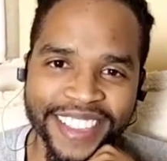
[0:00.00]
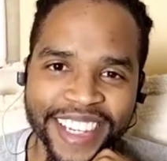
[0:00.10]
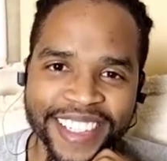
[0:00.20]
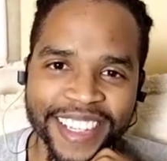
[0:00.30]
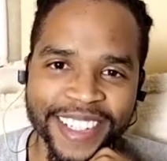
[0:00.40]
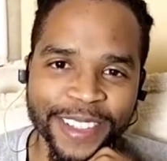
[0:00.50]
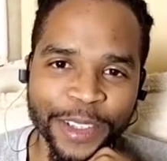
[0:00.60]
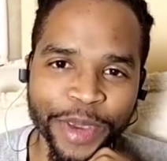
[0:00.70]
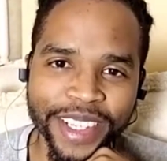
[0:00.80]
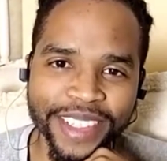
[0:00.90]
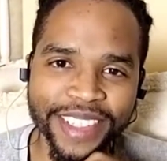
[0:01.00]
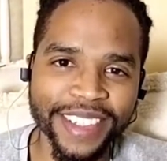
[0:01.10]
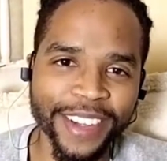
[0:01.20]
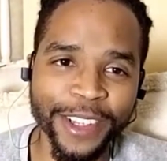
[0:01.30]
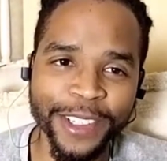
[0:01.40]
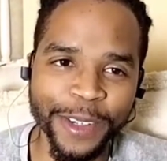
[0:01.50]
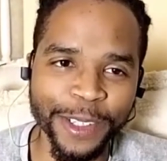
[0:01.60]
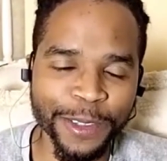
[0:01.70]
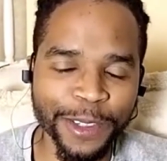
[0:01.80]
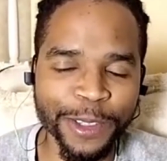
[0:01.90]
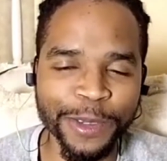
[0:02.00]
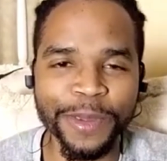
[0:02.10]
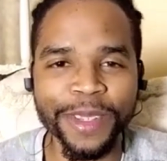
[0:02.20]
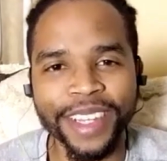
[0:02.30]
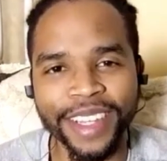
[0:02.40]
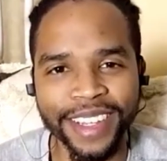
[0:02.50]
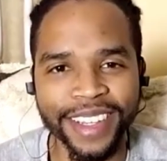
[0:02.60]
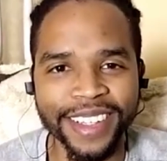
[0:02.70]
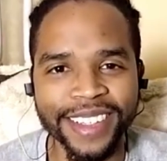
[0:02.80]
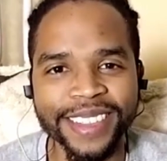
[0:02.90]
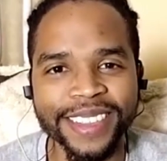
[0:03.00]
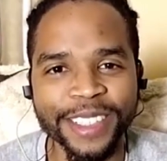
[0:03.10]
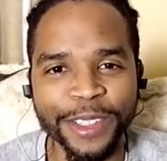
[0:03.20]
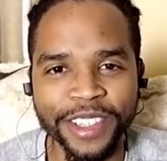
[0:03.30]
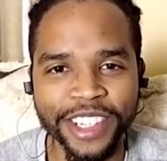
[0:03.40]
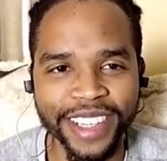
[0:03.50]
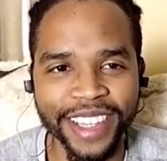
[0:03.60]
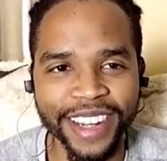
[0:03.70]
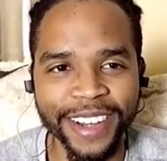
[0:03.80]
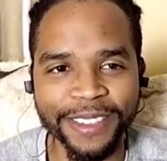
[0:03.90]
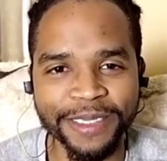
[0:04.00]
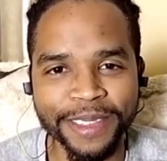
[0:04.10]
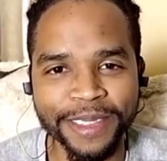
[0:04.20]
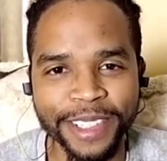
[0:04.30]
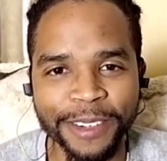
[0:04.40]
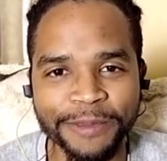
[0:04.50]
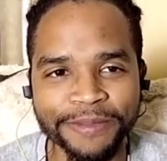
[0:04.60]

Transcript: Dissected Debates, also on YouTube. You can check that out. So,